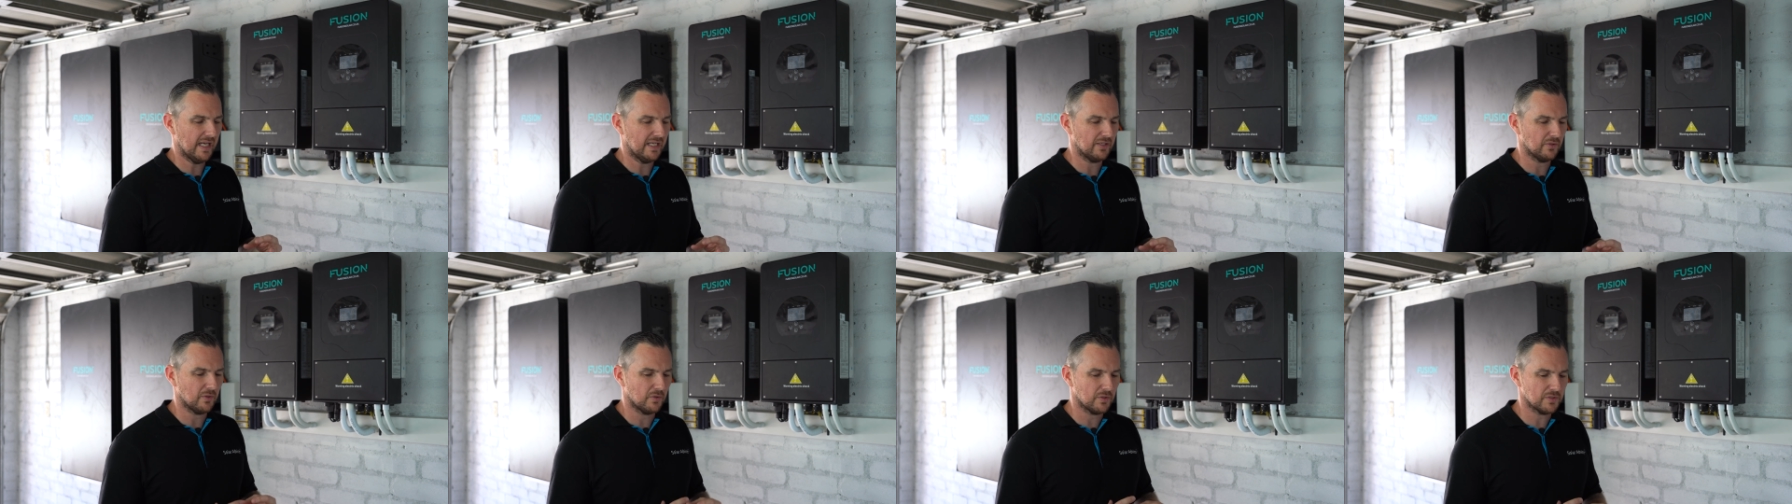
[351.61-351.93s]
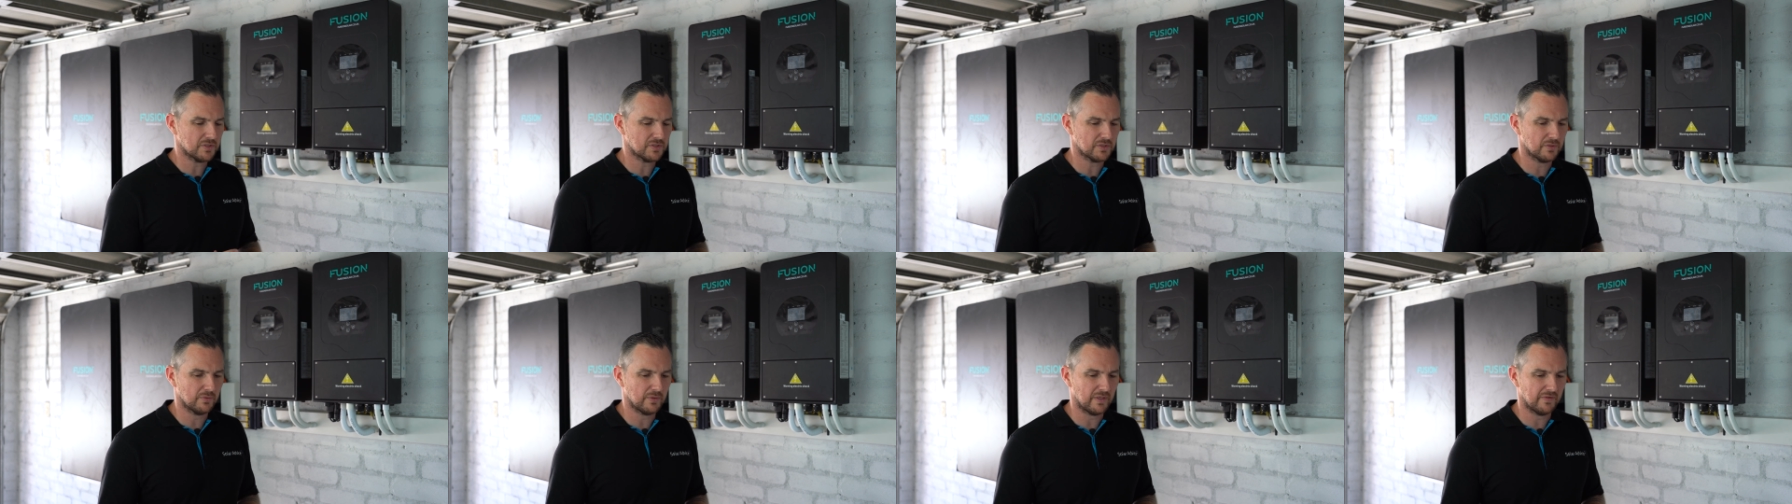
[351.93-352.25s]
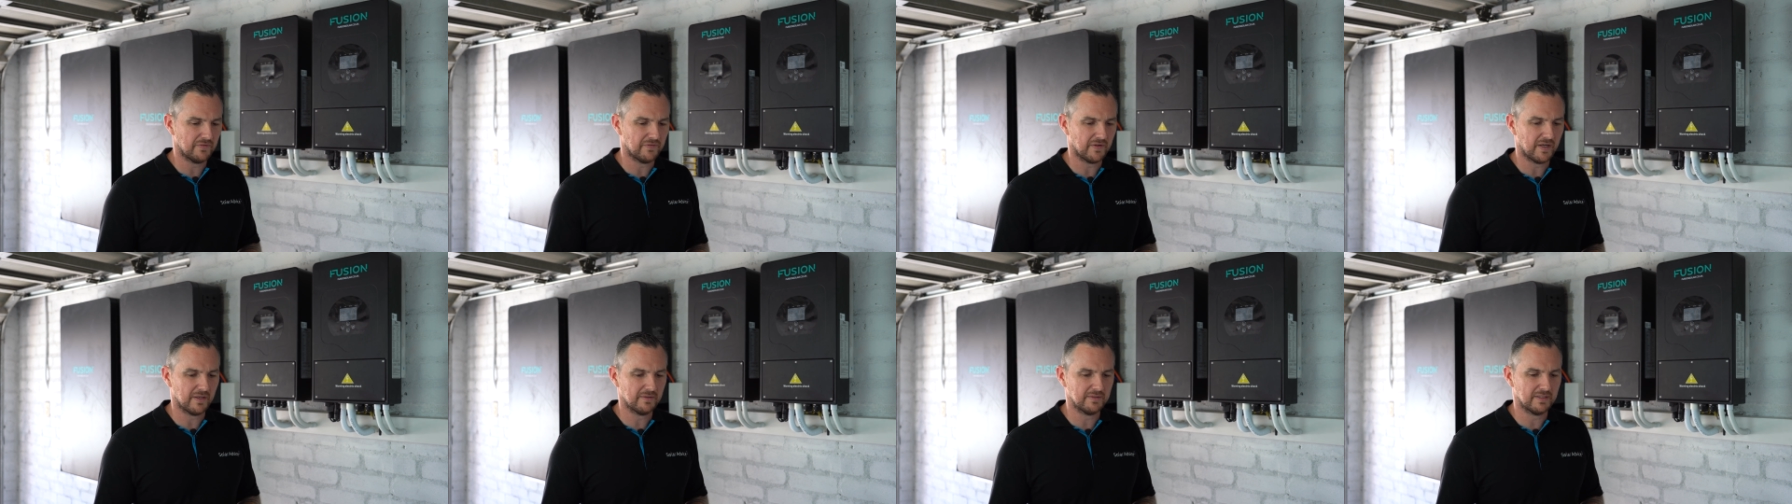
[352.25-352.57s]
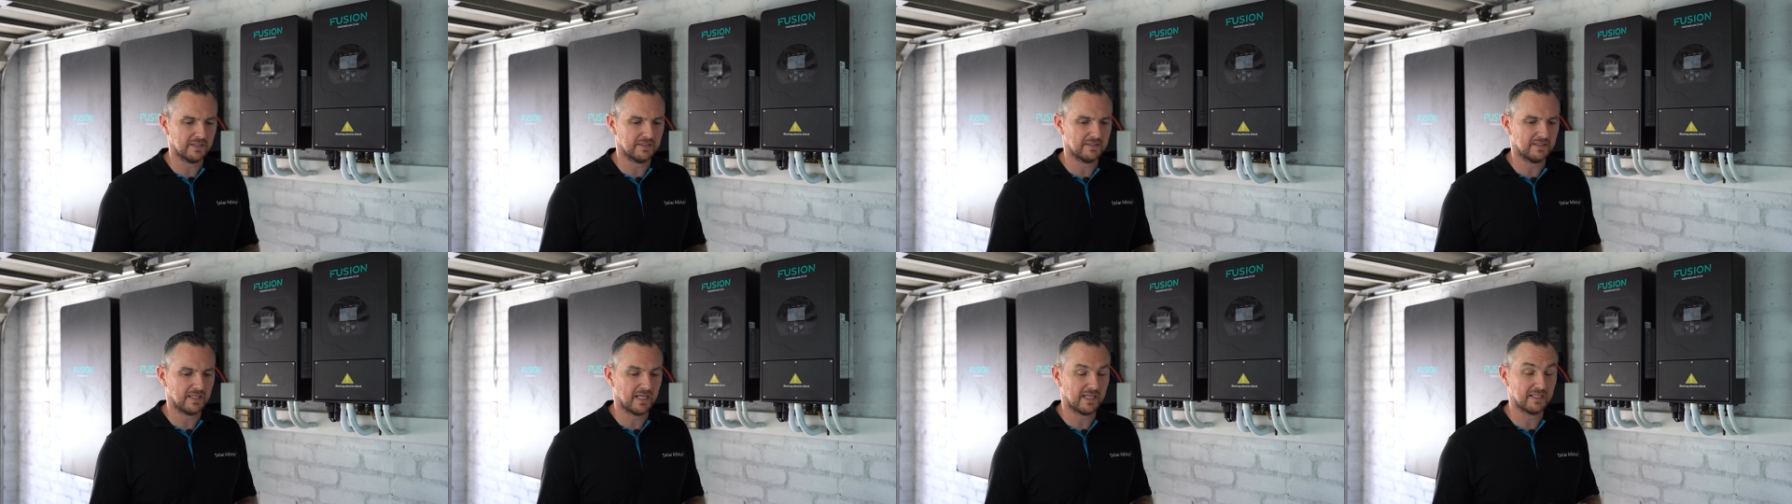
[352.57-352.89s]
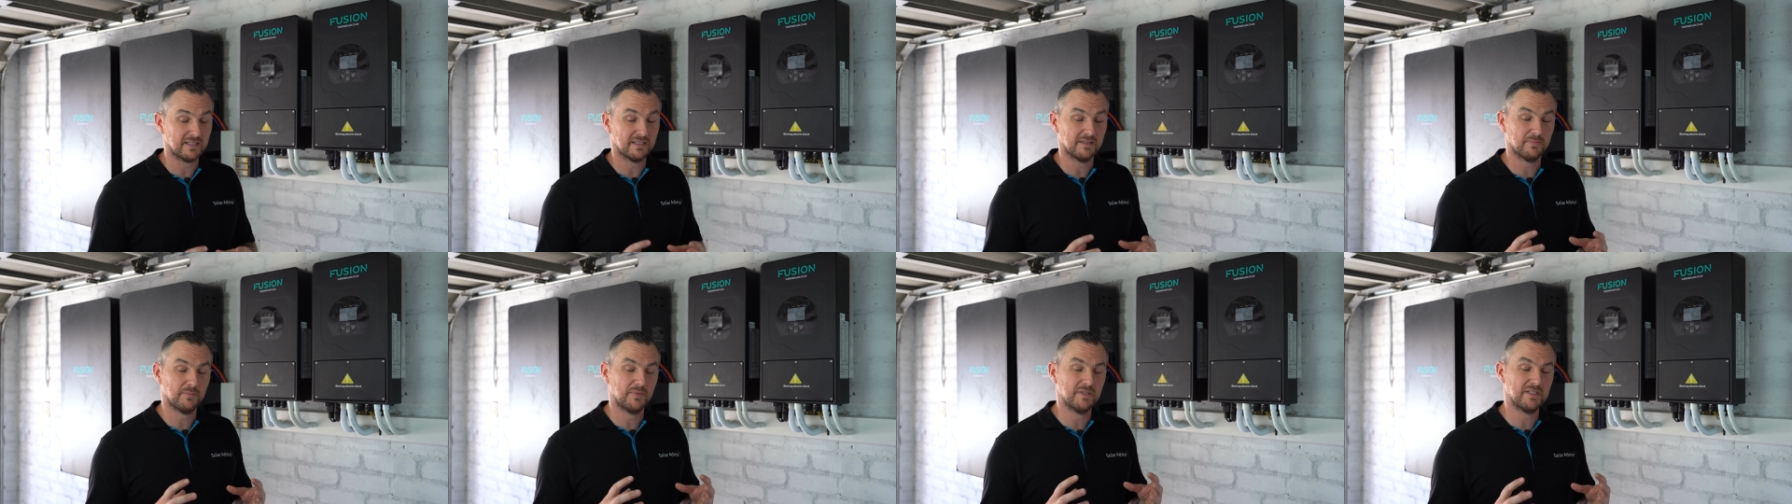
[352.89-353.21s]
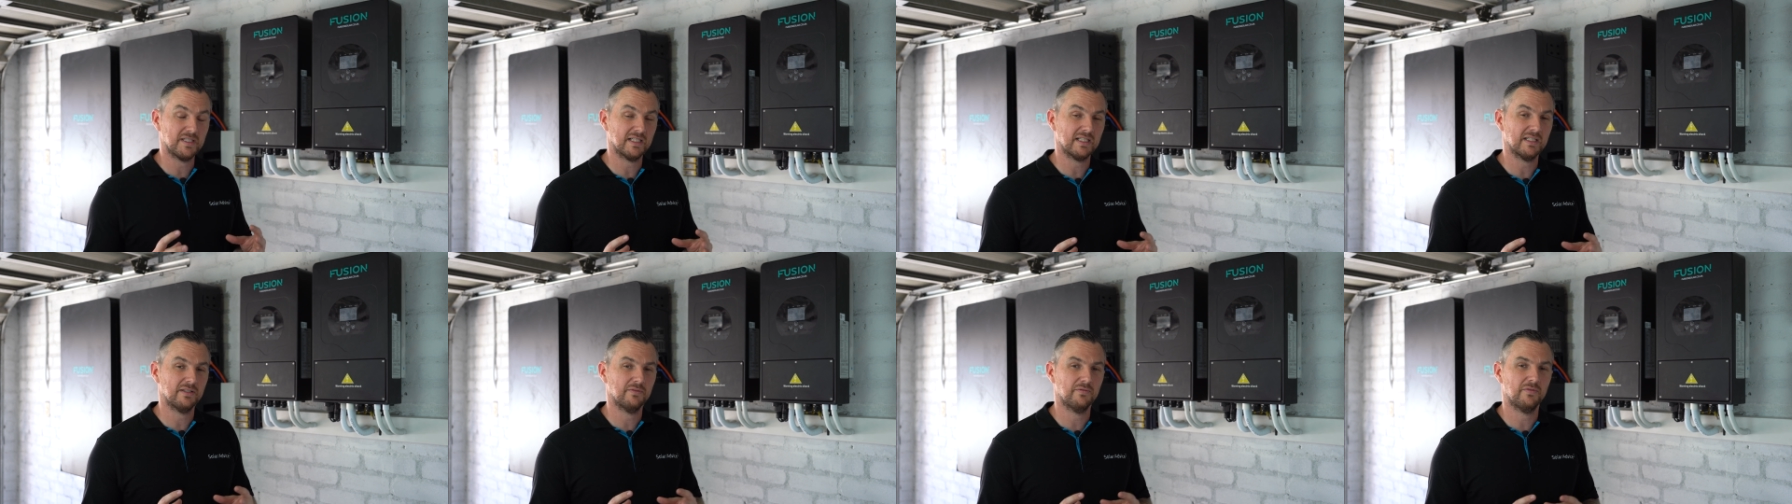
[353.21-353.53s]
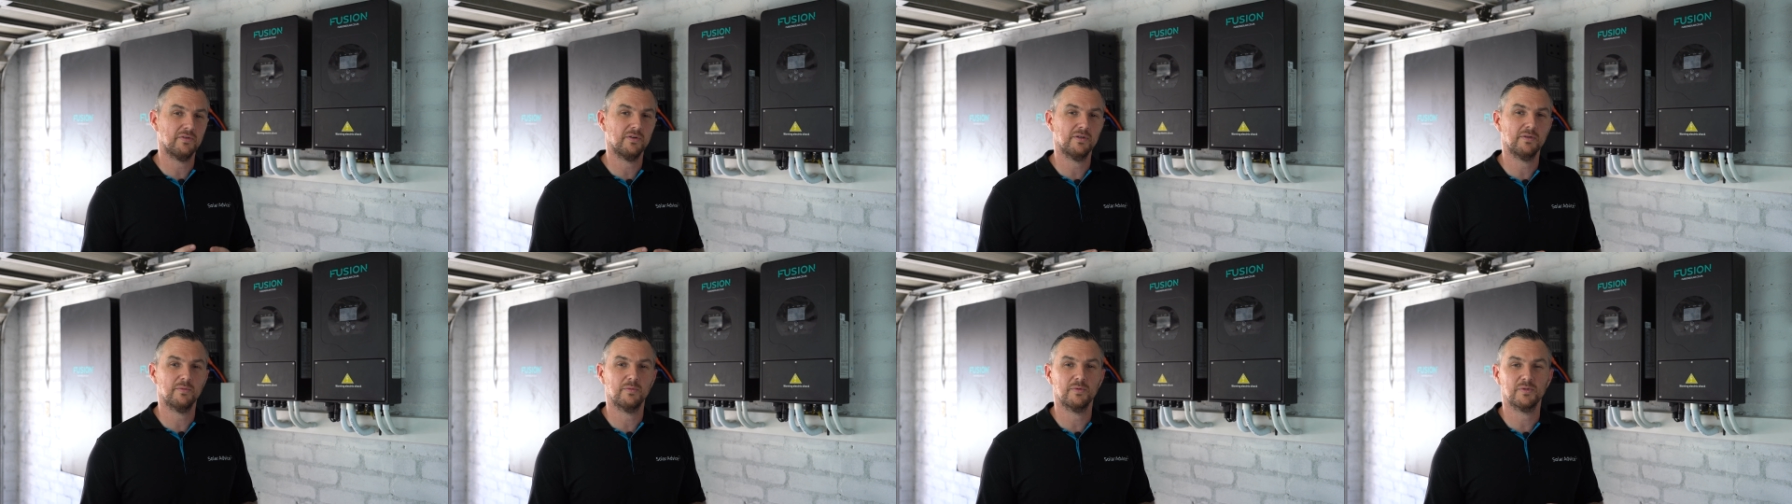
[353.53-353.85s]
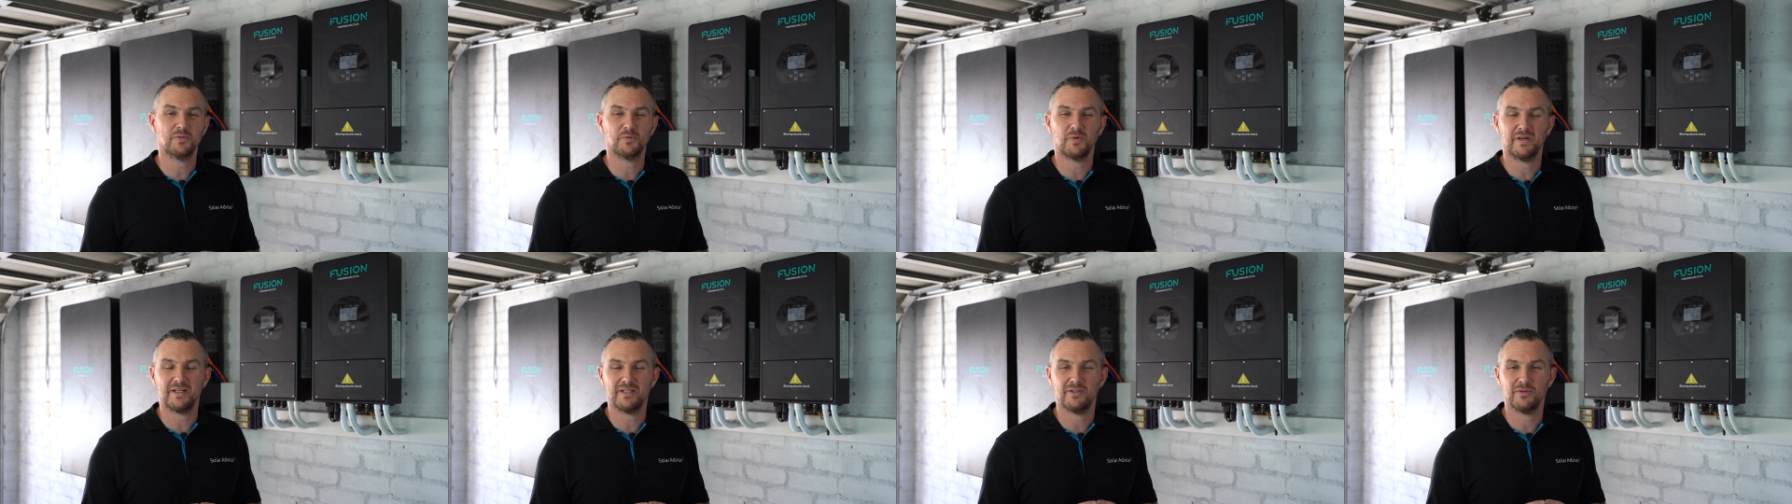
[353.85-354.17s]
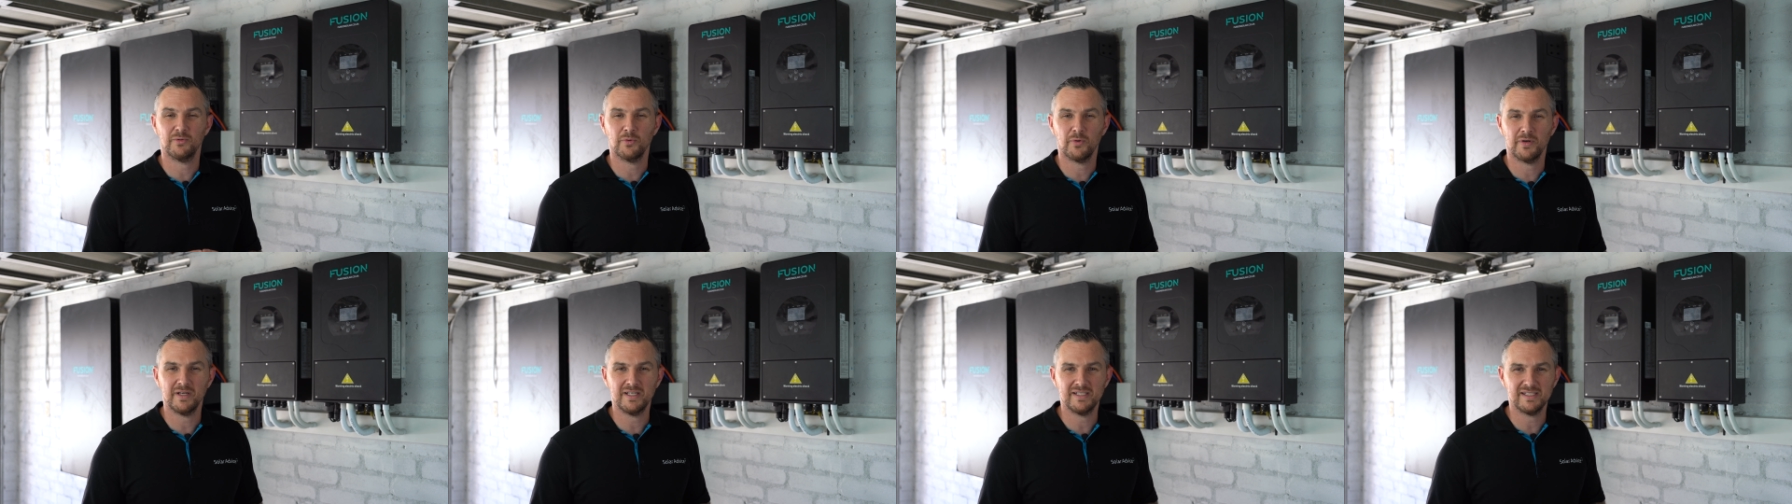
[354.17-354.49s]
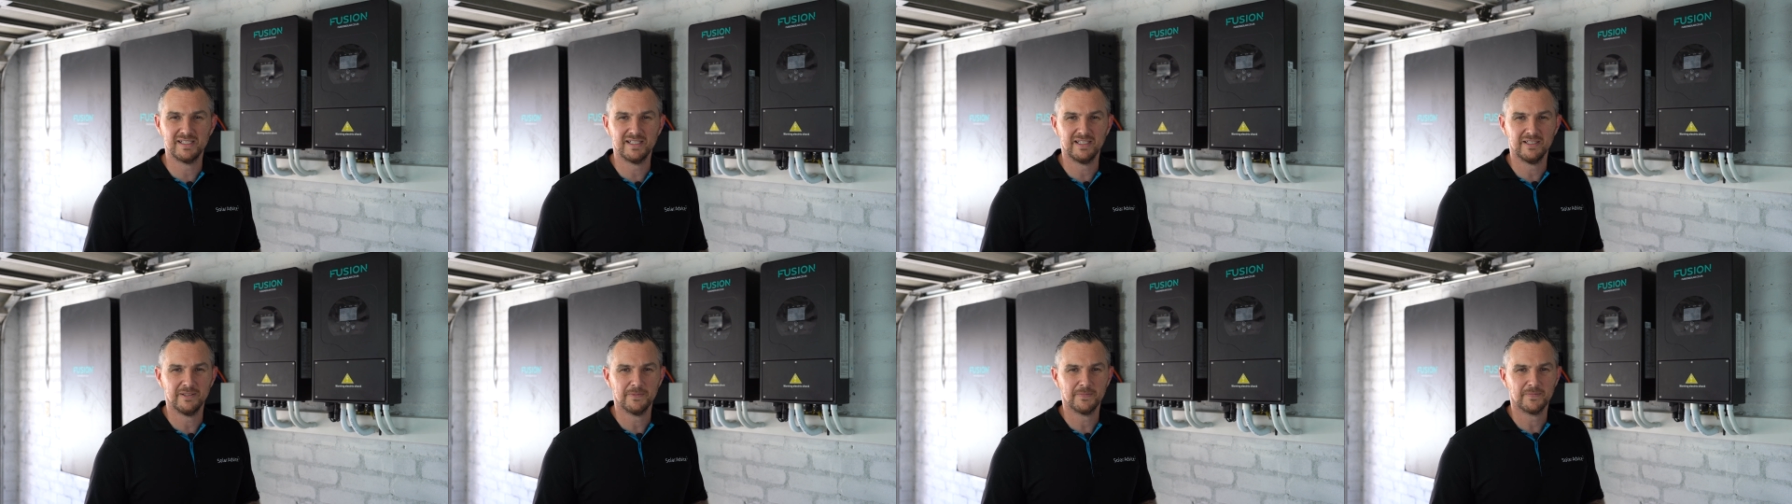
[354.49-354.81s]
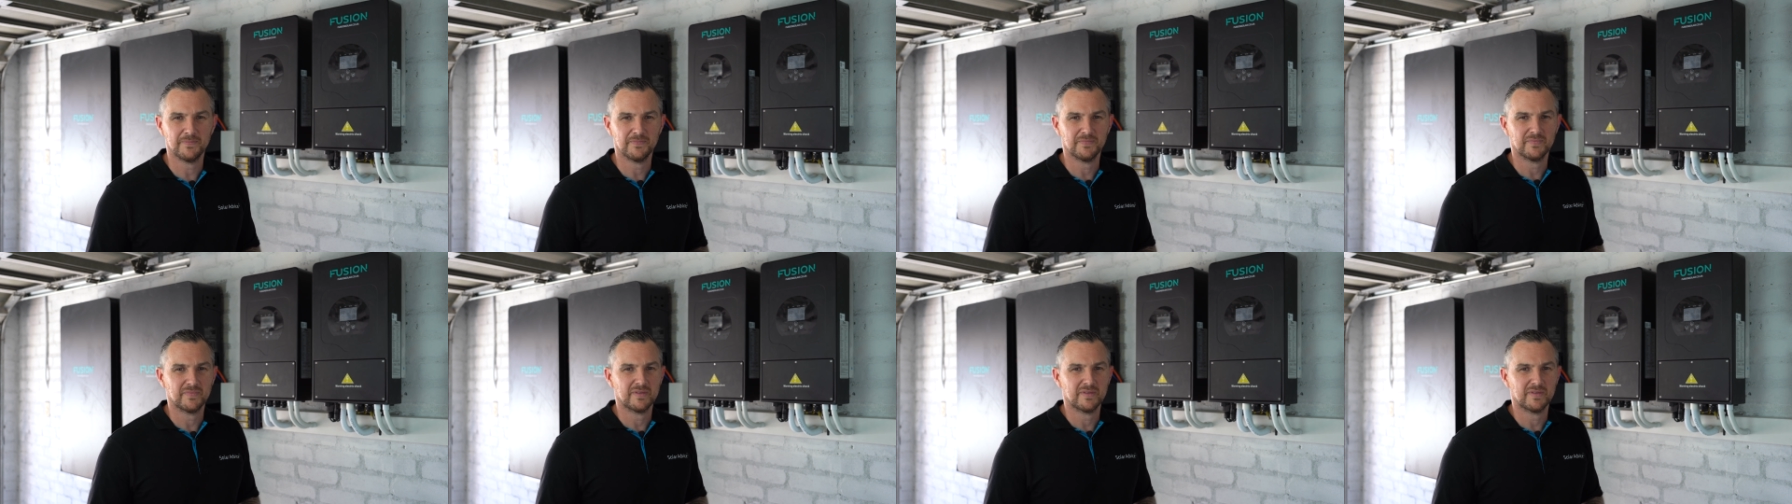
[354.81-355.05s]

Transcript: and also I found that that particular inverter was quite noisy.